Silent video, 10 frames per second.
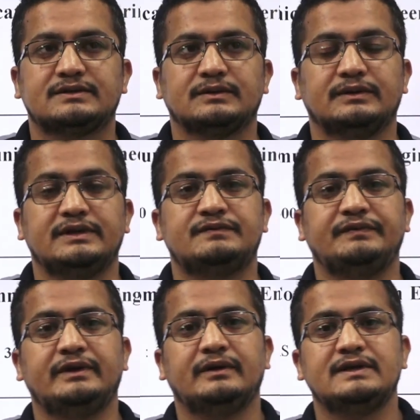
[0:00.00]
So this
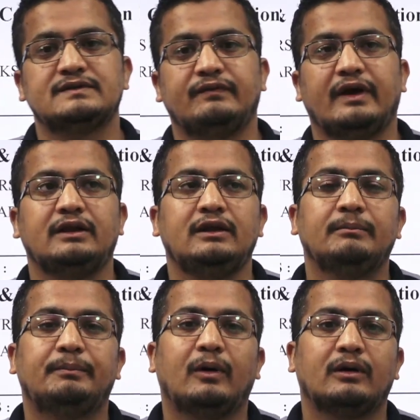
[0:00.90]
video is very
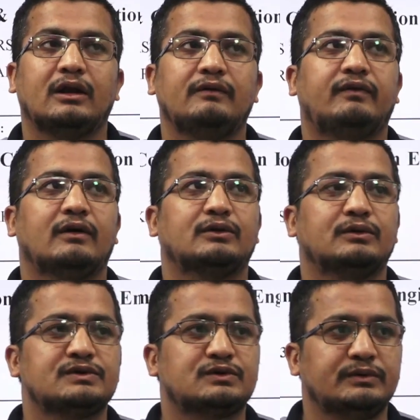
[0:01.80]
important for
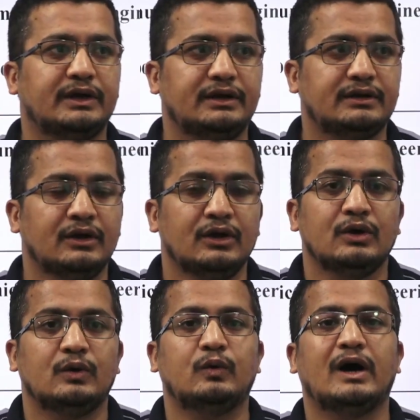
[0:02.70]
those students
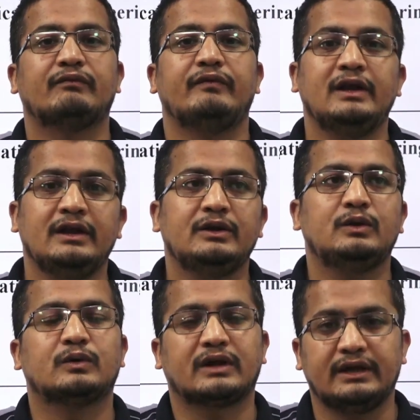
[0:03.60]
who are willing
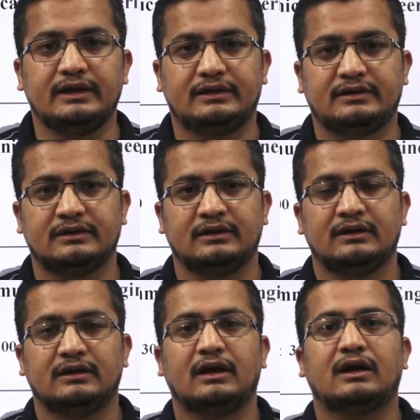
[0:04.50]
to write
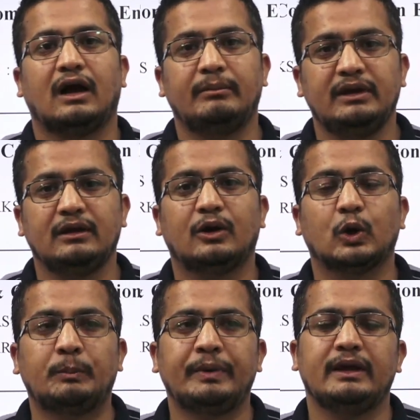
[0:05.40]
the coming
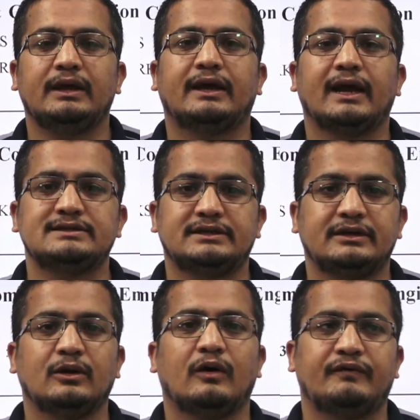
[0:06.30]
group A
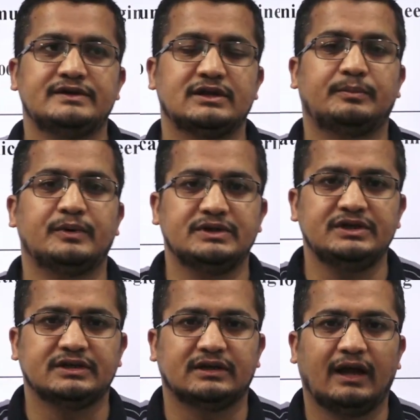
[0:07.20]
gazetted officer
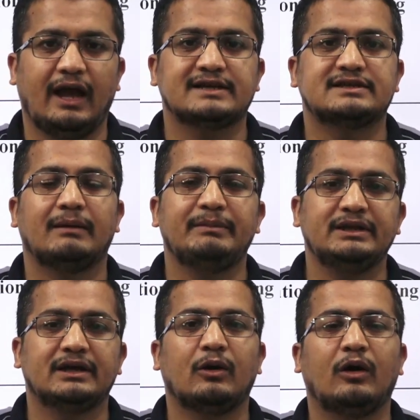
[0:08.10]
position
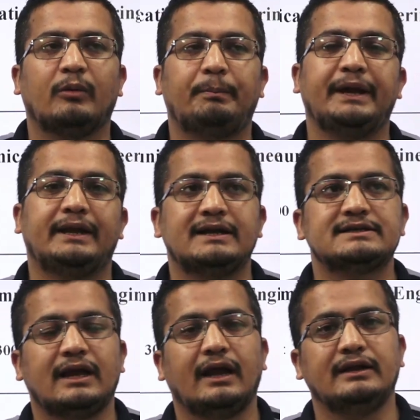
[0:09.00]
examiner of
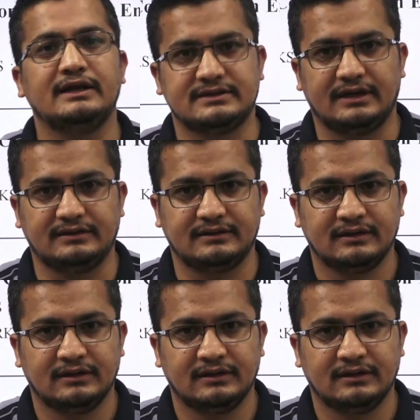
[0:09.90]
patents and design.